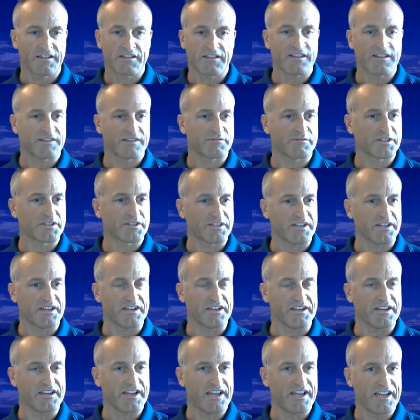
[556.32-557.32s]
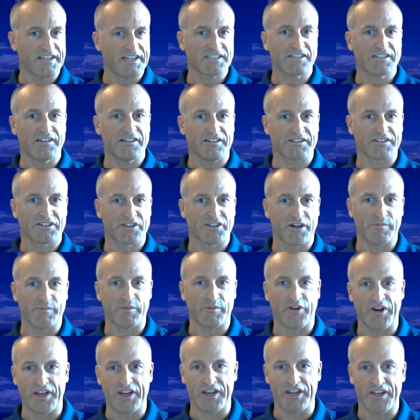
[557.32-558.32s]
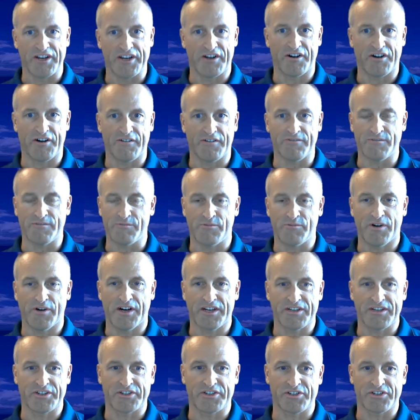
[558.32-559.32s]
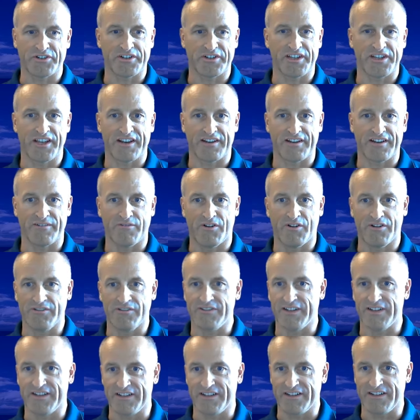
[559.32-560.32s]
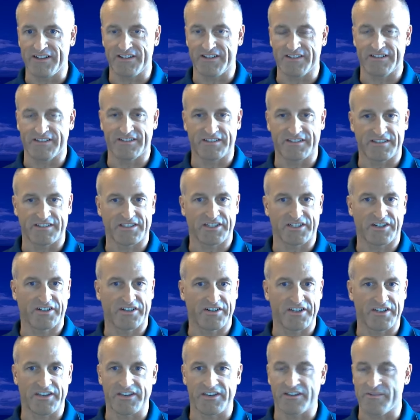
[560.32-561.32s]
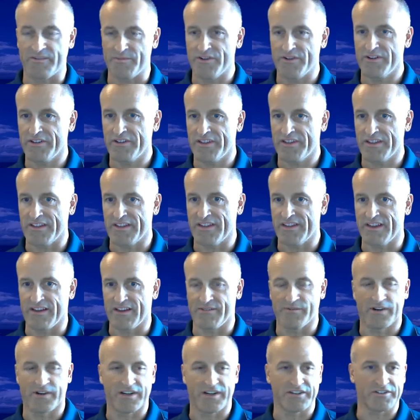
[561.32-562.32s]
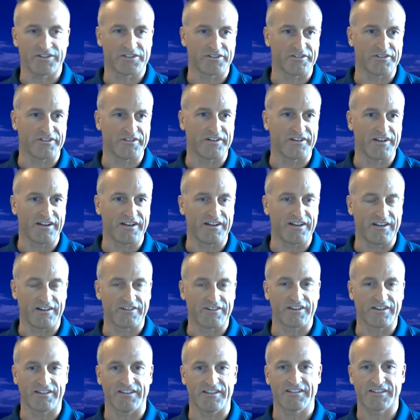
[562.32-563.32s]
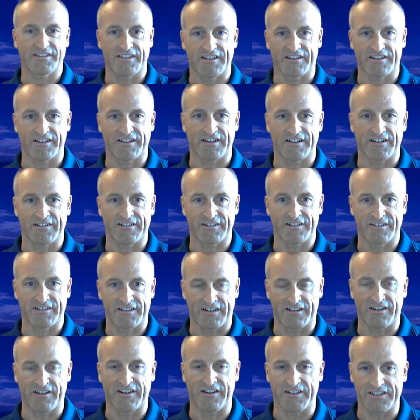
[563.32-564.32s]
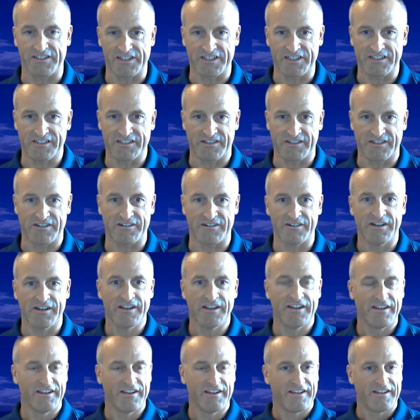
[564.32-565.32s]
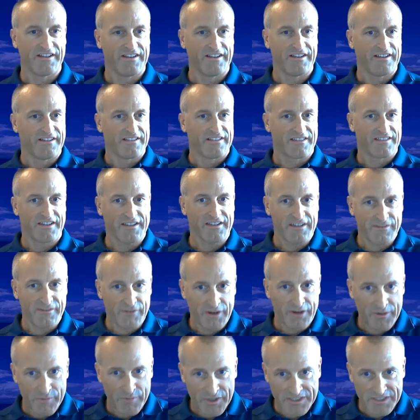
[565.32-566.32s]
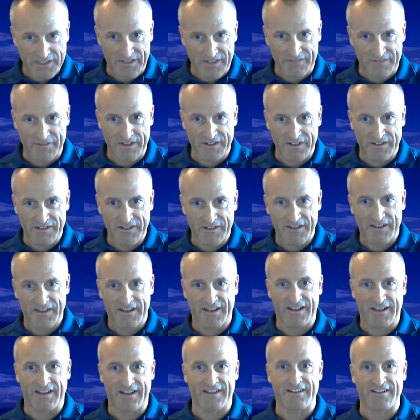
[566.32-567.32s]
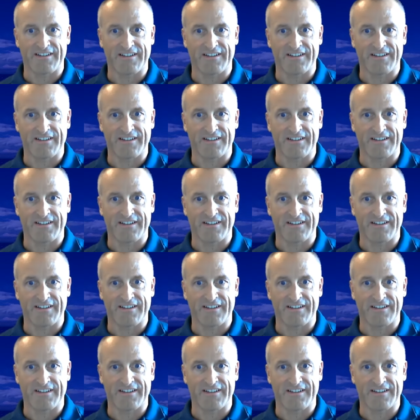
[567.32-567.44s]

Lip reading: that was an excellent summary of why you should get involved in the Jakarta EE community and why you should look at this technology. So thank you very much, Edwin. And